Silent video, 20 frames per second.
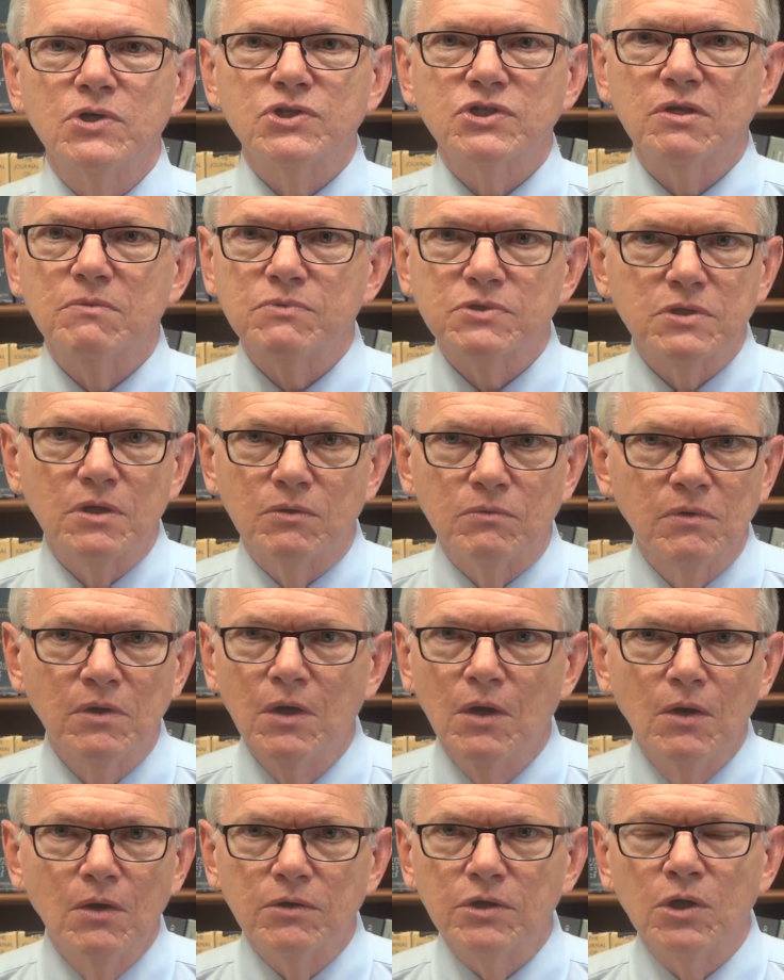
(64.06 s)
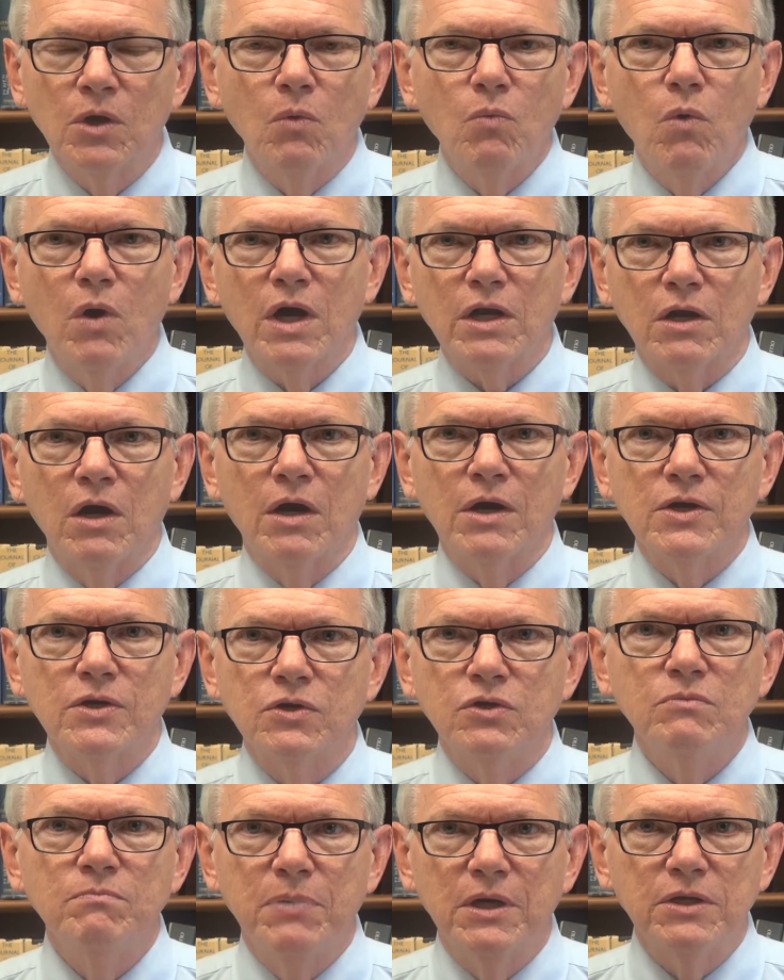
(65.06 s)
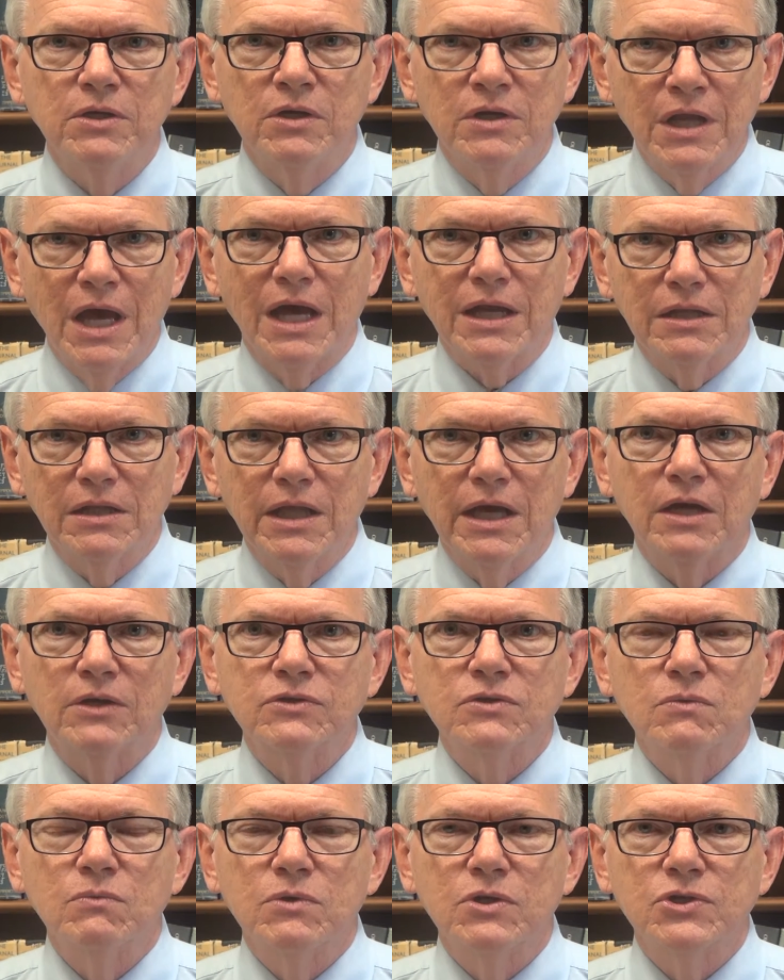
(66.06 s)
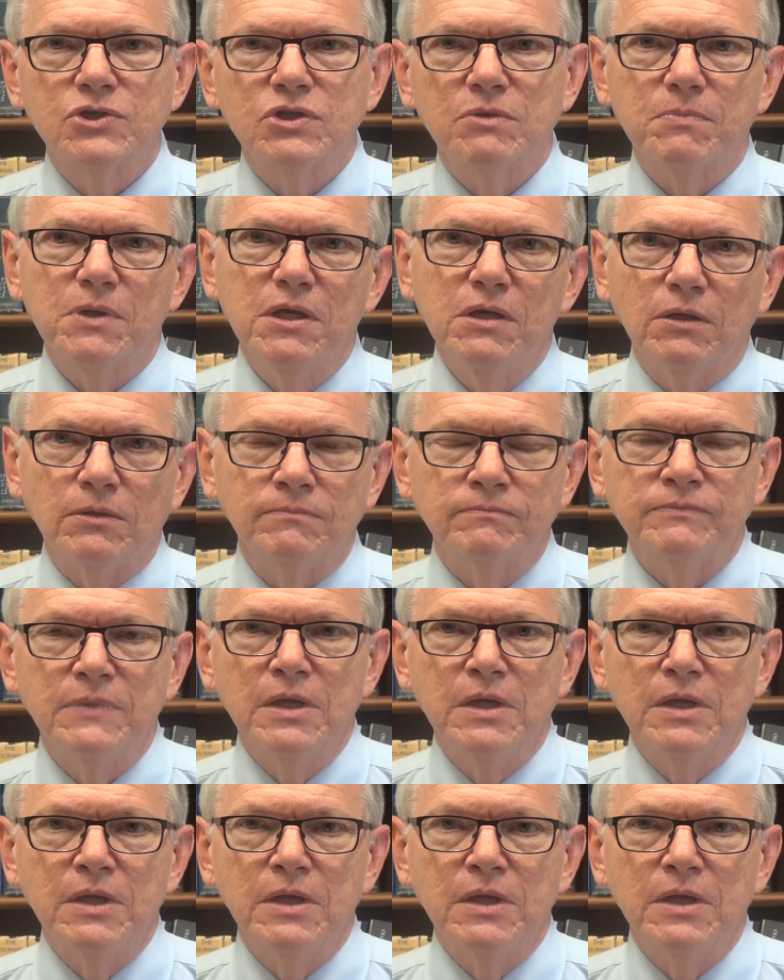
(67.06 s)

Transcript: worship, so, what are you? But you're not allowed to worship here.